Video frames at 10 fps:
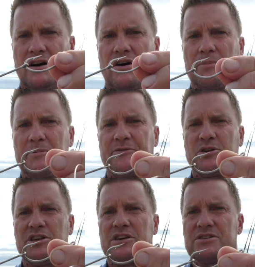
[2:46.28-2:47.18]
I prefer
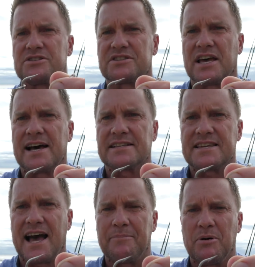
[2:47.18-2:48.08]
to use
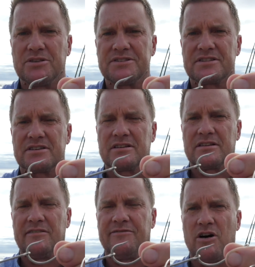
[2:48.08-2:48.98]
tarpons,
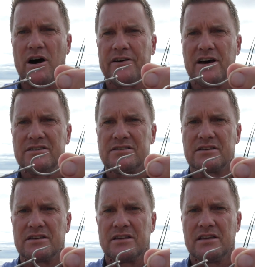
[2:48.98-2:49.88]
5/0s,
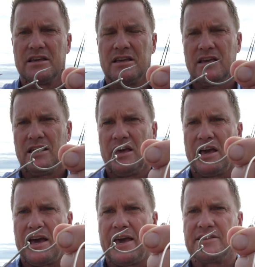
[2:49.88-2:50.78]

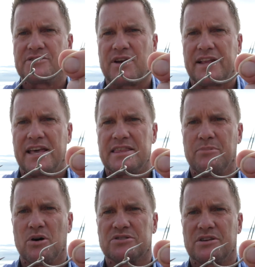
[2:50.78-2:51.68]
and straight out of the
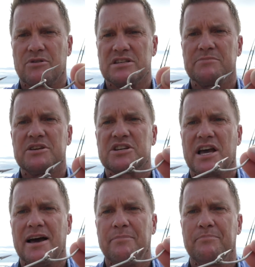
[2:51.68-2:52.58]
box they're reasonably
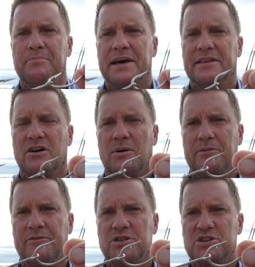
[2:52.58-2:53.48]
sharp, but I
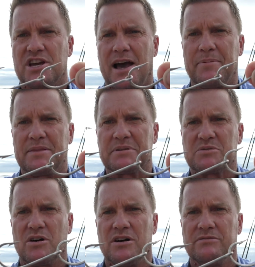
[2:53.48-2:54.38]
prefer to sharpen them
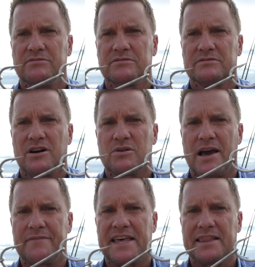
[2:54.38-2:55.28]
as well. I'll
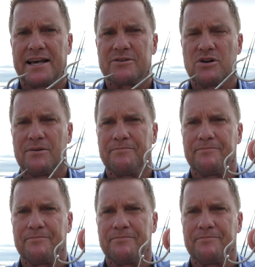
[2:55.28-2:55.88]
cover that later on.